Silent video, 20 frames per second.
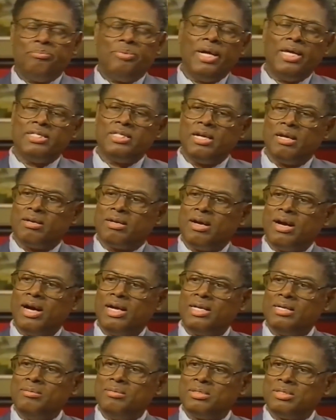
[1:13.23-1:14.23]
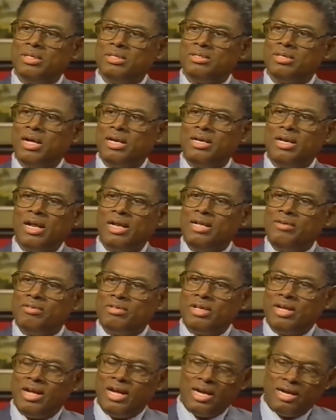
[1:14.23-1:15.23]
Passing out condoms is not
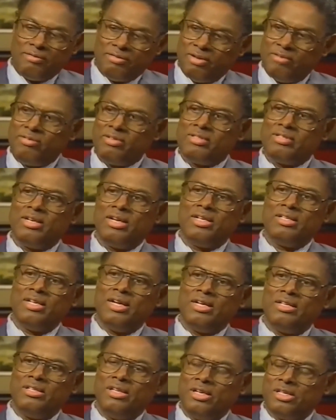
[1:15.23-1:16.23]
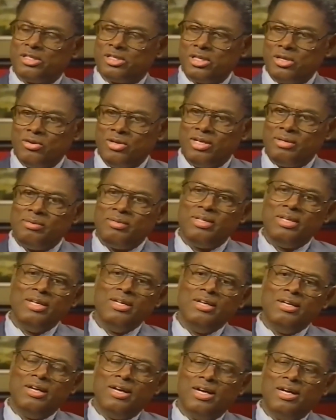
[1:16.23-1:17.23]
even the half of it. They're showing
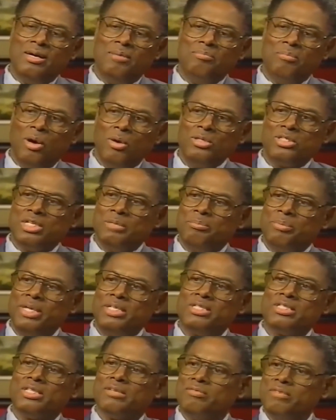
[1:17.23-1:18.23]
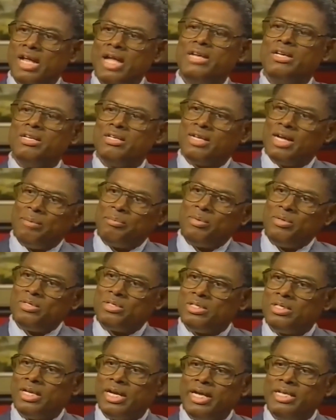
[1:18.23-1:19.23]
motion pictures of naked
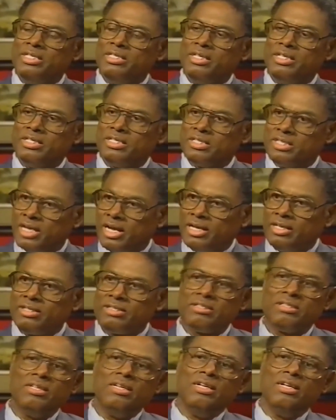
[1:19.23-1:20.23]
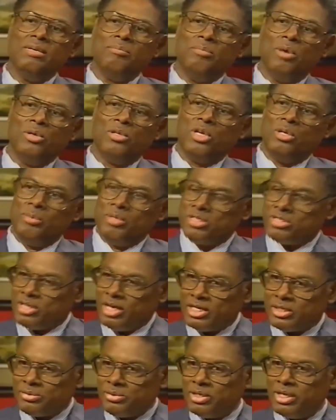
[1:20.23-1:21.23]
couples engaging in sex, both
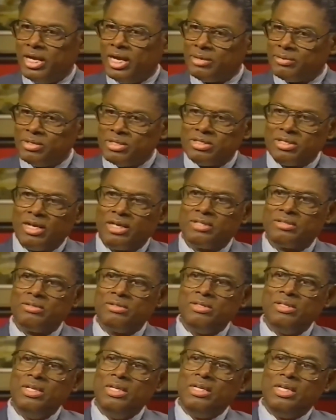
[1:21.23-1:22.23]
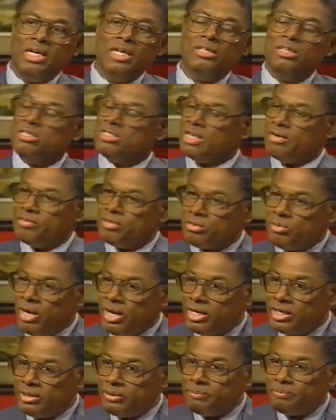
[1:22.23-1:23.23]
homosexual and heterosexual, in the 7th
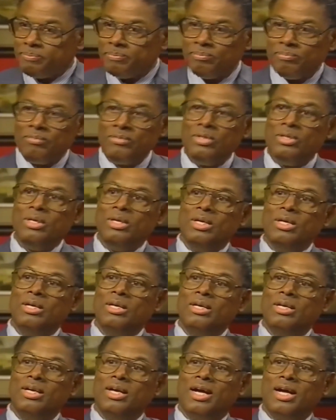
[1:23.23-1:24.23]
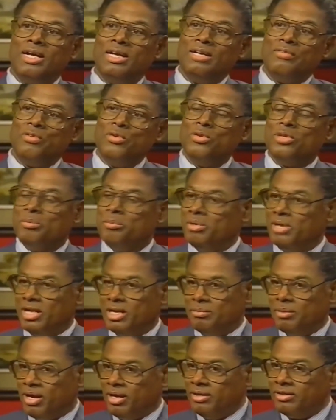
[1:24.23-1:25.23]
grade. And if you
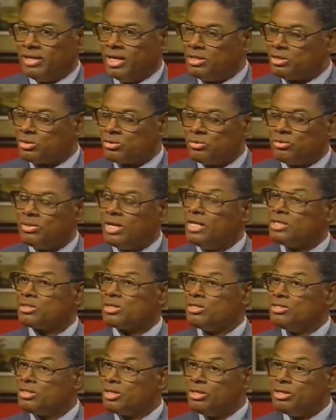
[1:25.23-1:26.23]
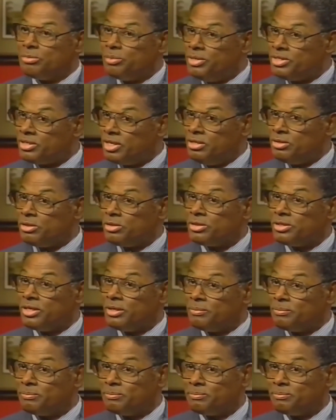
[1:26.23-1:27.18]
complain about it, that's considered to be censorship.